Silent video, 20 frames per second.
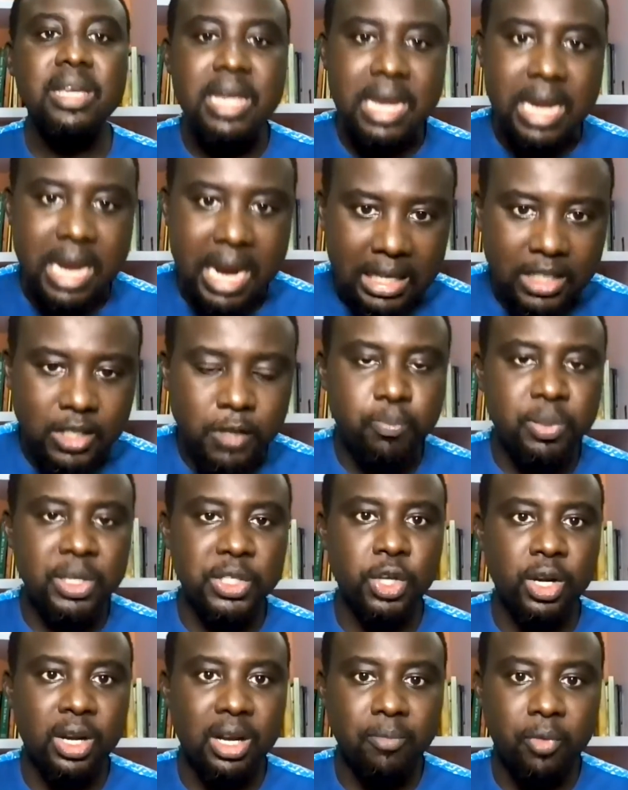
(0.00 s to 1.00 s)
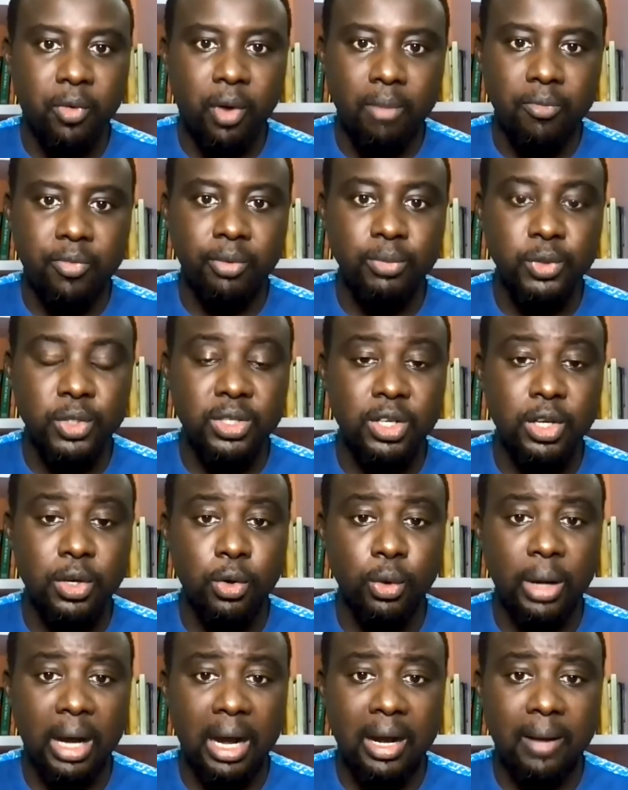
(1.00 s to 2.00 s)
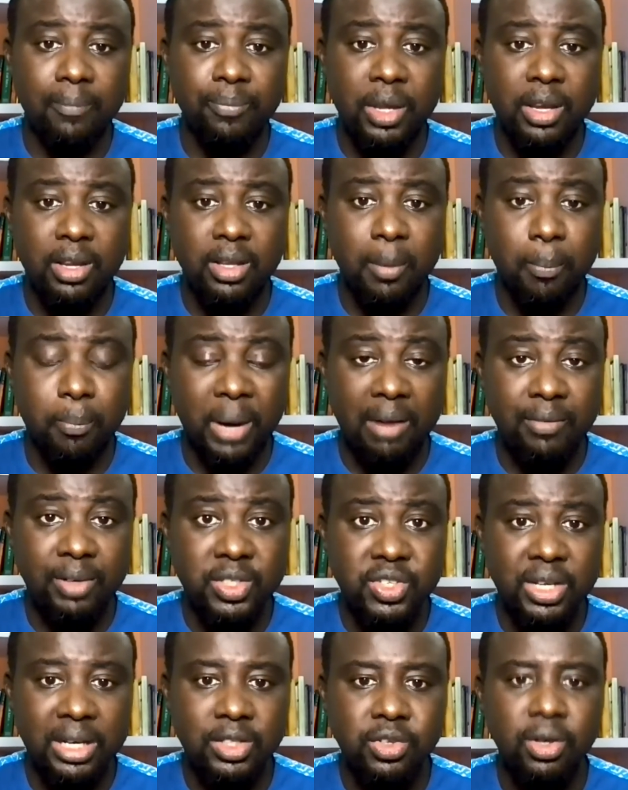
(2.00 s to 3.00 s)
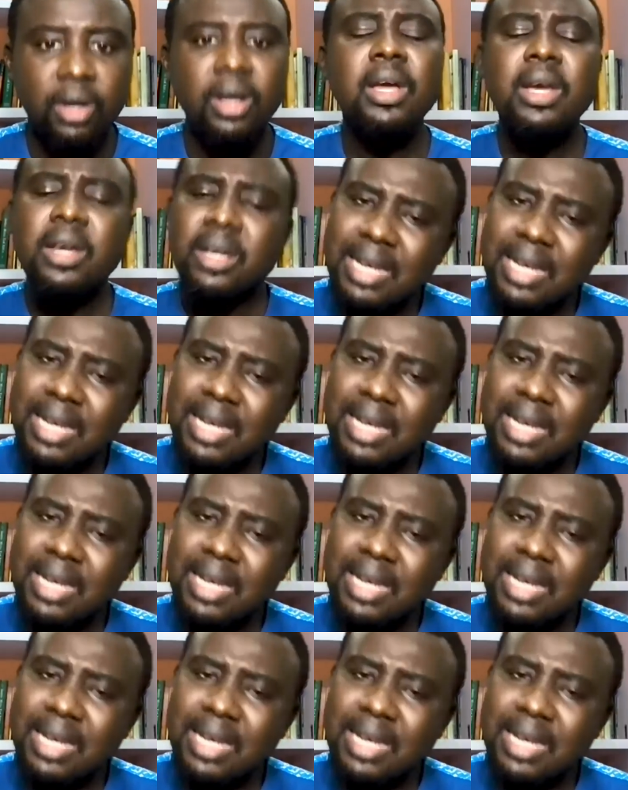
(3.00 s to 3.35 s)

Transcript: Yes, pressure can come from, you know, the private sector.